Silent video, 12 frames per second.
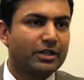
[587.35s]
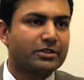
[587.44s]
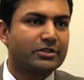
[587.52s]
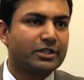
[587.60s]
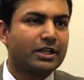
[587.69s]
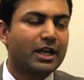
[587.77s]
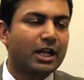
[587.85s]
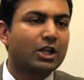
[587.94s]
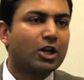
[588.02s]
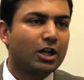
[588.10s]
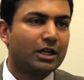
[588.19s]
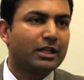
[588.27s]
as the
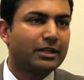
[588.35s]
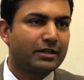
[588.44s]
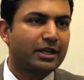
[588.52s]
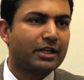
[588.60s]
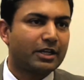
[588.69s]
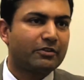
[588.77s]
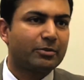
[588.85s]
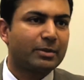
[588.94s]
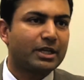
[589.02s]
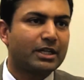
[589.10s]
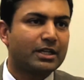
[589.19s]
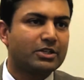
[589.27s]
alcohol anti-craving
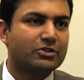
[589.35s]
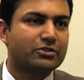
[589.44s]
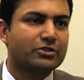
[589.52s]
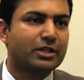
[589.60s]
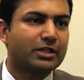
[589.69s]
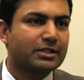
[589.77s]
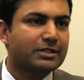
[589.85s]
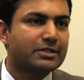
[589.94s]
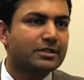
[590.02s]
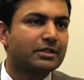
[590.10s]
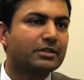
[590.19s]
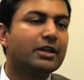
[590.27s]
medications are
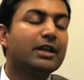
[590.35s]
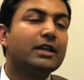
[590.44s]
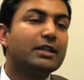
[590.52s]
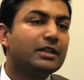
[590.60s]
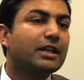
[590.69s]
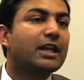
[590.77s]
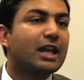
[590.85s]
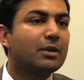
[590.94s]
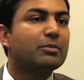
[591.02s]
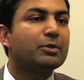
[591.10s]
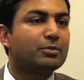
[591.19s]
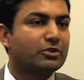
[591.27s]
concerned, they
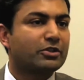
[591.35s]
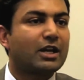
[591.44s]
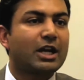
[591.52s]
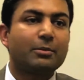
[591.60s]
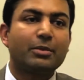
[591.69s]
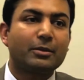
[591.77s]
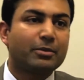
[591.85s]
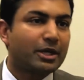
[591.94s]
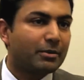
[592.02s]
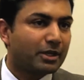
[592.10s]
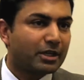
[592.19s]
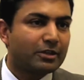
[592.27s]
can be prescribed by
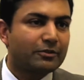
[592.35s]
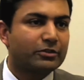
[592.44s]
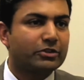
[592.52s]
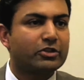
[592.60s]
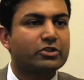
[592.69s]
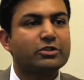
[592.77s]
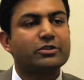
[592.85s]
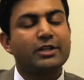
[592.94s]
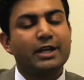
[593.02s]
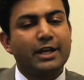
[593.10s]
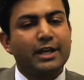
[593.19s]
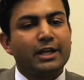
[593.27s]
primary care physicians.
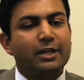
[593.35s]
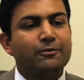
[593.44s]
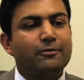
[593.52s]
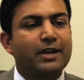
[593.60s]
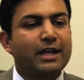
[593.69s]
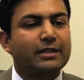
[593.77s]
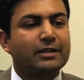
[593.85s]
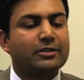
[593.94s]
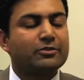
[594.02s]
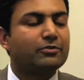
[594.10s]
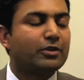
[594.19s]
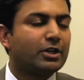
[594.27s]
In fact, it
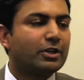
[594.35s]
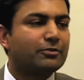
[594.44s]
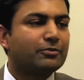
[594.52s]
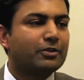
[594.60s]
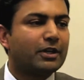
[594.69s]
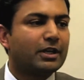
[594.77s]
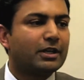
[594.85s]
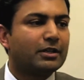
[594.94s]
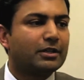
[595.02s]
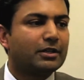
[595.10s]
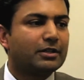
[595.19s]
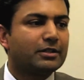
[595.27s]
is one of
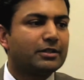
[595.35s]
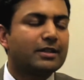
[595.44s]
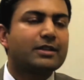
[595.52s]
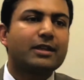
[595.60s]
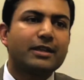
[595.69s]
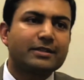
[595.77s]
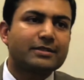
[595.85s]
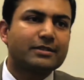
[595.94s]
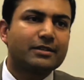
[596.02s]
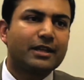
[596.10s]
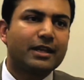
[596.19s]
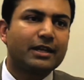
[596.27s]
the things
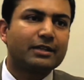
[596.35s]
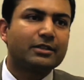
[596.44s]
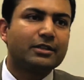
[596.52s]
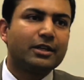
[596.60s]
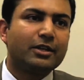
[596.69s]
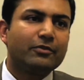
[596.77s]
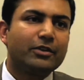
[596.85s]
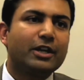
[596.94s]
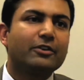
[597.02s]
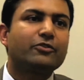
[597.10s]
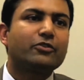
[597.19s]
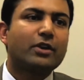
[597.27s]
that we
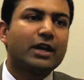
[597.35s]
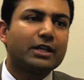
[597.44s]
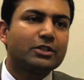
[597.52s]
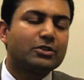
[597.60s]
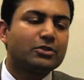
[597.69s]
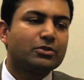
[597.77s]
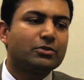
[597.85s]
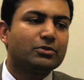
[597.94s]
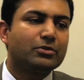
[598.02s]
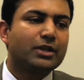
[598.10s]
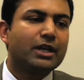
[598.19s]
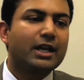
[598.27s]
have tried
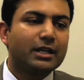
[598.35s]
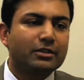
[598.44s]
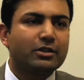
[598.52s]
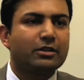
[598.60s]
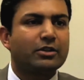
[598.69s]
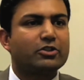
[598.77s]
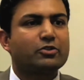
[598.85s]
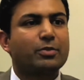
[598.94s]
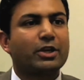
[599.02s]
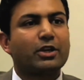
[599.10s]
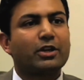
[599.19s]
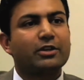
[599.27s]
to encourage
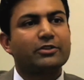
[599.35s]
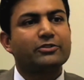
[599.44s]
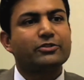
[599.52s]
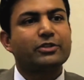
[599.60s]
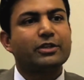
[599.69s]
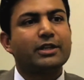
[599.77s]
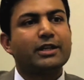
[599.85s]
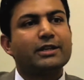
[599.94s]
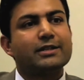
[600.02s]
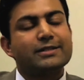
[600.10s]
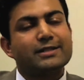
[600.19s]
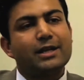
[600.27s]
because
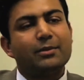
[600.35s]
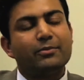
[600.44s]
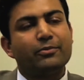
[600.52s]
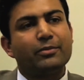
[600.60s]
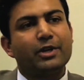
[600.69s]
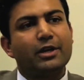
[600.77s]
some